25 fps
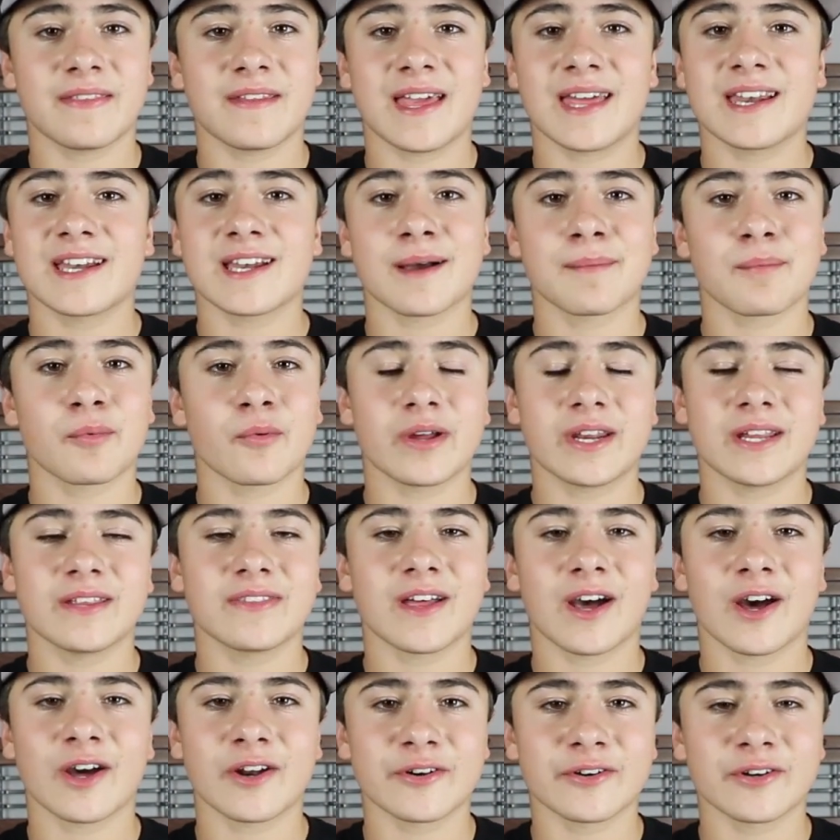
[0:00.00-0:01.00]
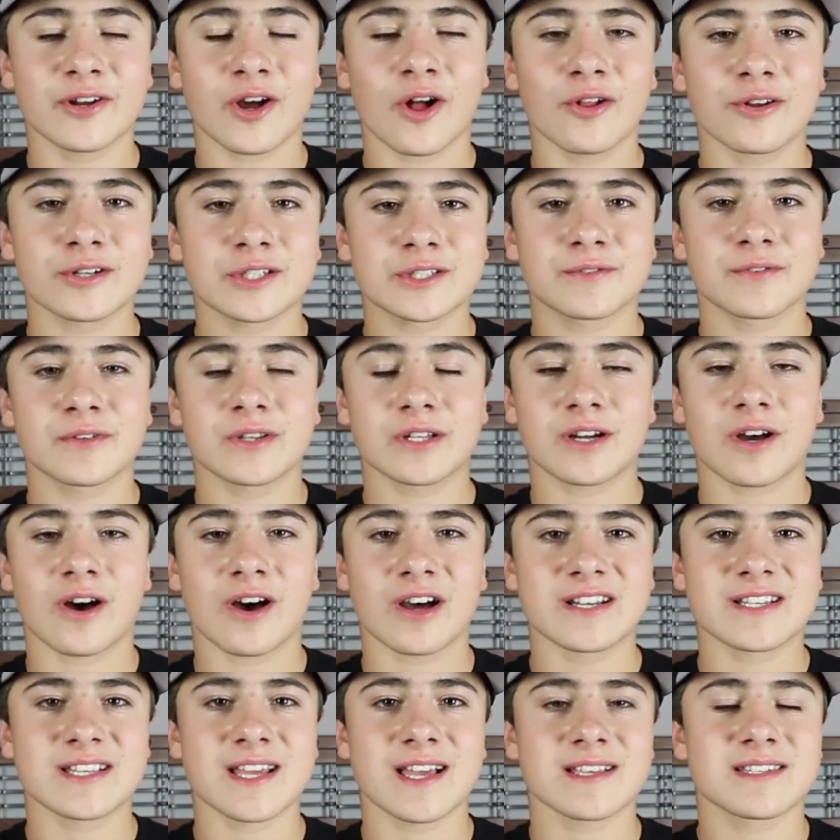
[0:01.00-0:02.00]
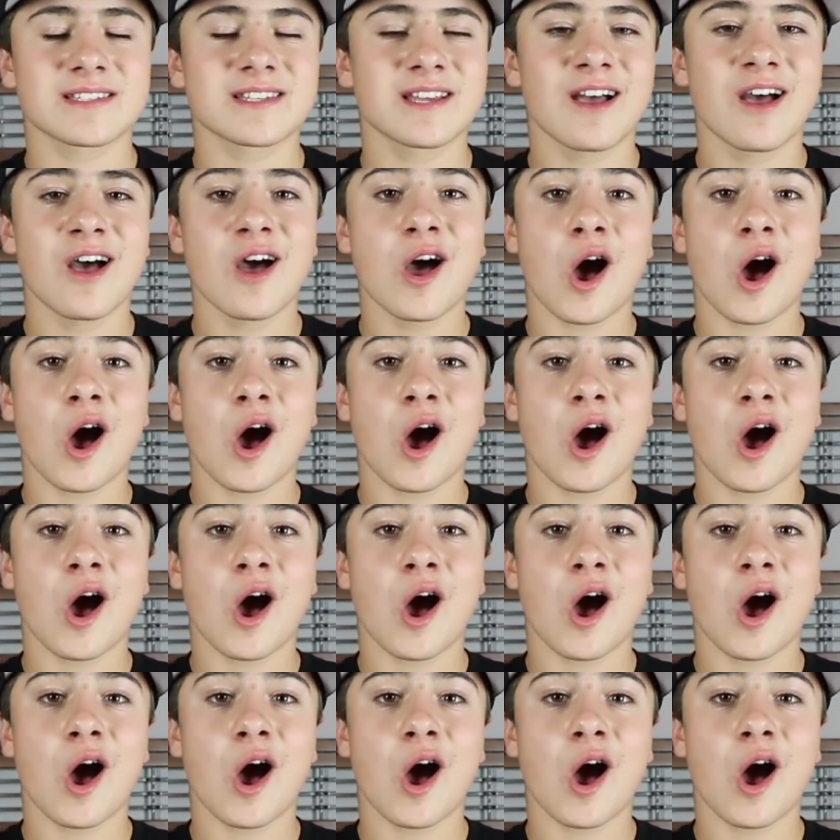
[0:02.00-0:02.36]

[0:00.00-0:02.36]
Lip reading: and they ended up winning the $100 for the contest.